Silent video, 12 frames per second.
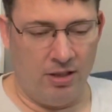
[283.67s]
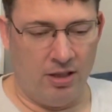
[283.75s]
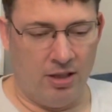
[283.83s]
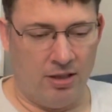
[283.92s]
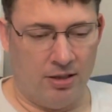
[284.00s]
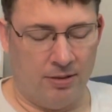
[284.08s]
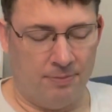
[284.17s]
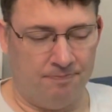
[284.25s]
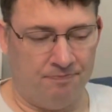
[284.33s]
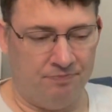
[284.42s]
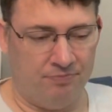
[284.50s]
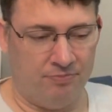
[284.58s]

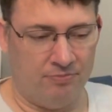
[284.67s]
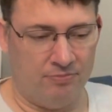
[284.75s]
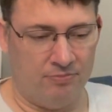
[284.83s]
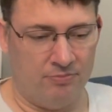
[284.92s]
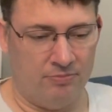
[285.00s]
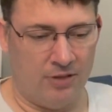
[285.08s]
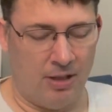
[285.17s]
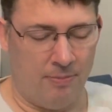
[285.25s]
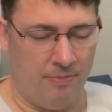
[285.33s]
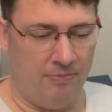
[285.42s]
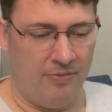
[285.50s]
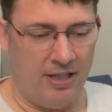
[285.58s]

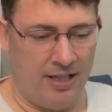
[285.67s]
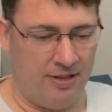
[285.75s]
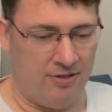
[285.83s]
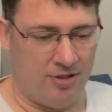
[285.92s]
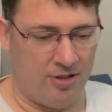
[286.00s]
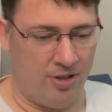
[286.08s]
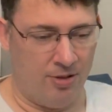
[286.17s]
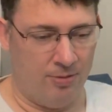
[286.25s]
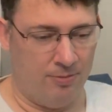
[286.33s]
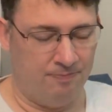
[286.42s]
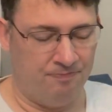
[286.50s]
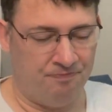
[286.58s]
And
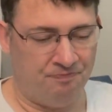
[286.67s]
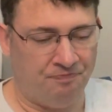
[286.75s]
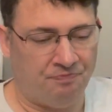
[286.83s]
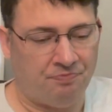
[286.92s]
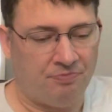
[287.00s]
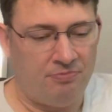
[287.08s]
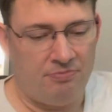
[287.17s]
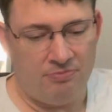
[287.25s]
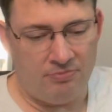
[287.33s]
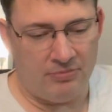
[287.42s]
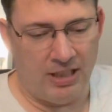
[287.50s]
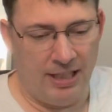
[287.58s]
so,
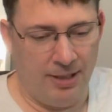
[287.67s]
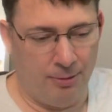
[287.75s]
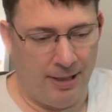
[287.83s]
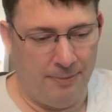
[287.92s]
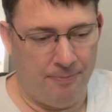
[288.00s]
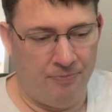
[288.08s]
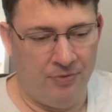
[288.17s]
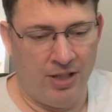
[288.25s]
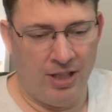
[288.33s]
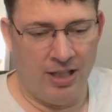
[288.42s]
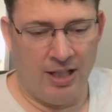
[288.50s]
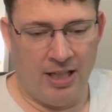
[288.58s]
anyway,
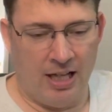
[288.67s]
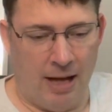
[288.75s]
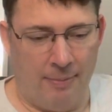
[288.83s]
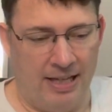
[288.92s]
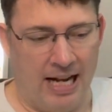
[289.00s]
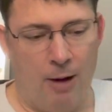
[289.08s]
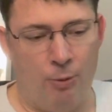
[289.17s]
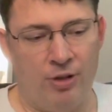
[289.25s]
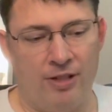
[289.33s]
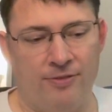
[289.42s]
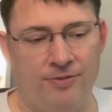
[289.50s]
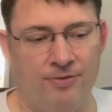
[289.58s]
I mean, I would
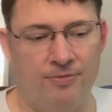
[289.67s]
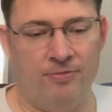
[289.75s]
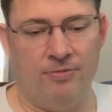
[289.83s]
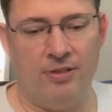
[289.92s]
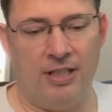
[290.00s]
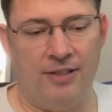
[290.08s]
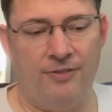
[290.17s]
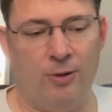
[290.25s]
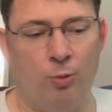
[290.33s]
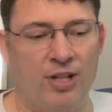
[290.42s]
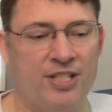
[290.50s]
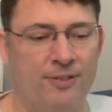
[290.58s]
have, if it
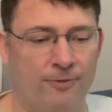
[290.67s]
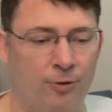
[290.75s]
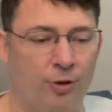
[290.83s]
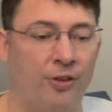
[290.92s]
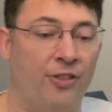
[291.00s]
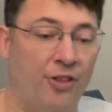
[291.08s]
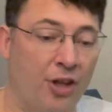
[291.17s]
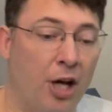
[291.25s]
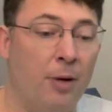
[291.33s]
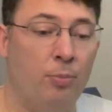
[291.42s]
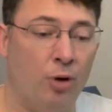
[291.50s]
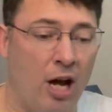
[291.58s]
wasn't for
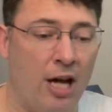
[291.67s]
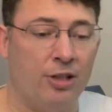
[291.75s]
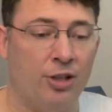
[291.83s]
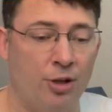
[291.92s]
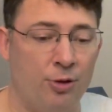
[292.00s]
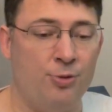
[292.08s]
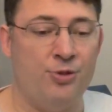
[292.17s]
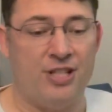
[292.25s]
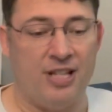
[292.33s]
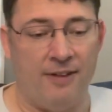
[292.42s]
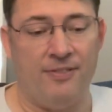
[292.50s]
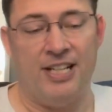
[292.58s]
the Broncos
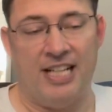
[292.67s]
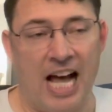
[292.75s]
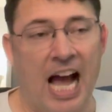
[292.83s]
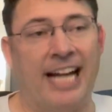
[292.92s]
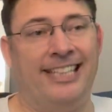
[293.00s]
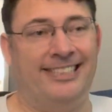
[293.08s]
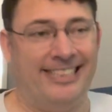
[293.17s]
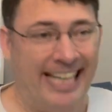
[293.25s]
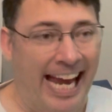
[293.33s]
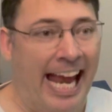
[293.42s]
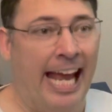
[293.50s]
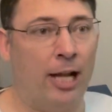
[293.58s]
79
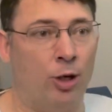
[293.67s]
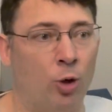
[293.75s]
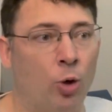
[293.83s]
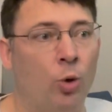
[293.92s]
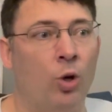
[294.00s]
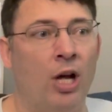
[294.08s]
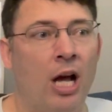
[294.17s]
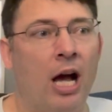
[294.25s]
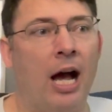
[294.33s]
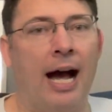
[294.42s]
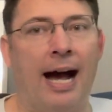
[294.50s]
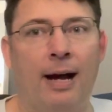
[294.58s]
channel,
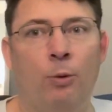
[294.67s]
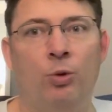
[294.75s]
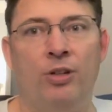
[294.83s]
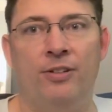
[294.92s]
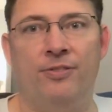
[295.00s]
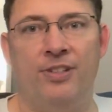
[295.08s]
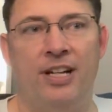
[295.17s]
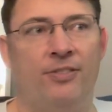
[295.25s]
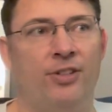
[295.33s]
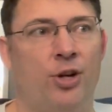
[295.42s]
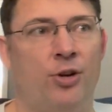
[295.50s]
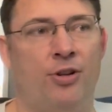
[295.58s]
I would have
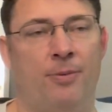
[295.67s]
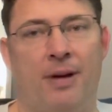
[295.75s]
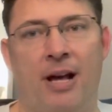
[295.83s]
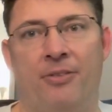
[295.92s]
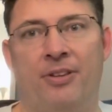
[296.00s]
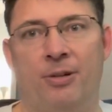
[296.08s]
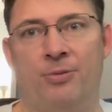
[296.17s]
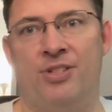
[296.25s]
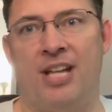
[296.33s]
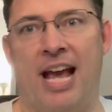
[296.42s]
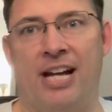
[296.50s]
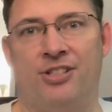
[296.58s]
never known about there was
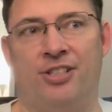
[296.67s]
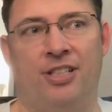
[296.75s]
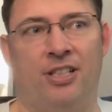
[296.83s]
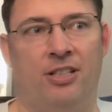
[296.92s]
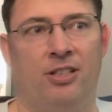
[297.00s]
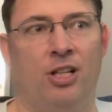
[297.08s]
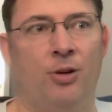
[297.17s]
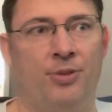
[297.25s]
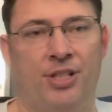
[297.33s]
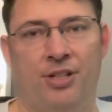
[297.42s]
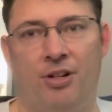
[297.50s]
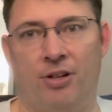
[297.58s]
actually a
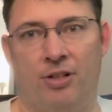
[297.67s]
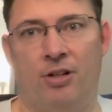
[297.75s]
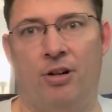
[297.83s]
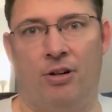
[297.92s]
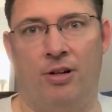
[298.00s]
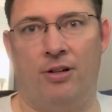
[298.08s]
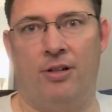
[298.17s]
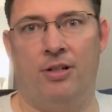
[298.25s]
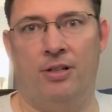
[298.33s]
glow-in-the-dark card